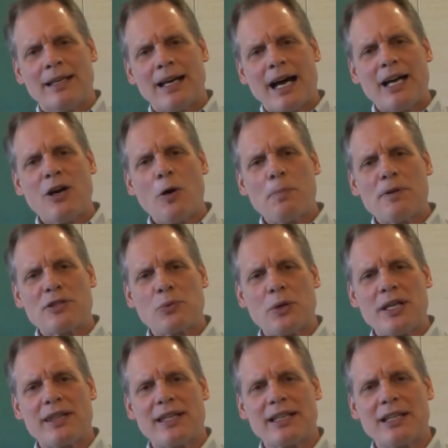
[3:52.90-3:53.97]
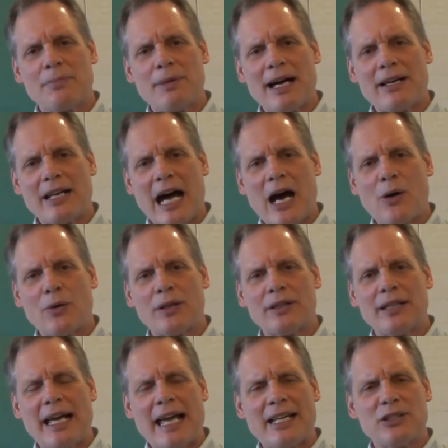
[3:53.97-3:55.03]
I hope as we think about our
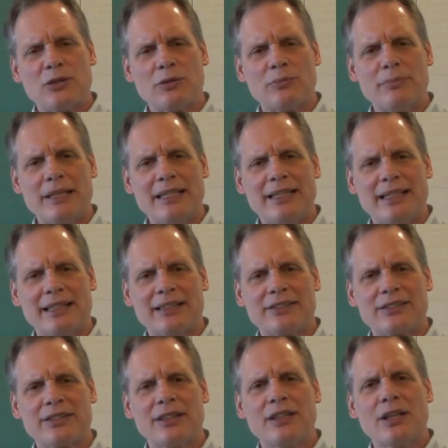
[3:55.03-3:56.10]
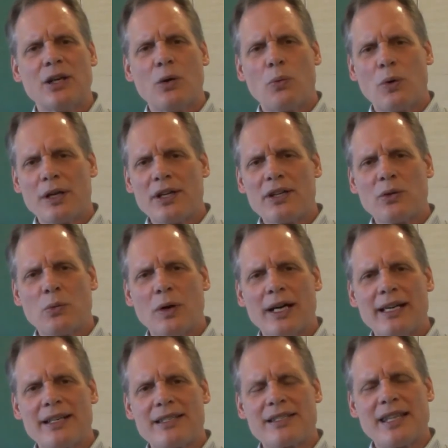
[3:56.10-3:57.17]
annual meetings, what are the
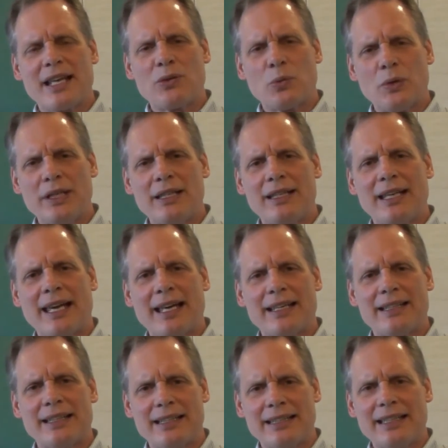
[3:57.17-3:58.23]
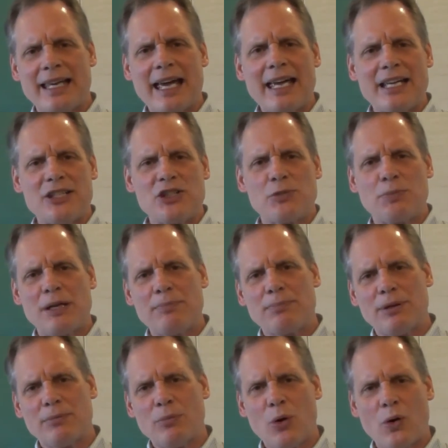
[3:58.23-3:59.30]
ways that we can engage
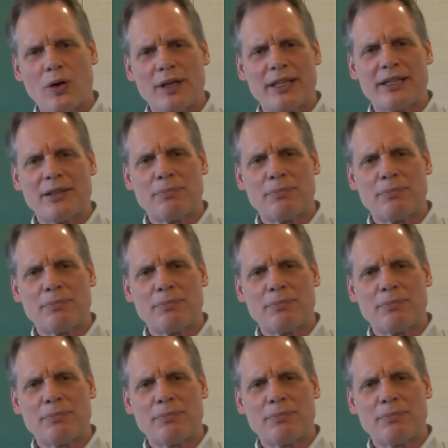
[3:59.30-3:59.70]
people more in the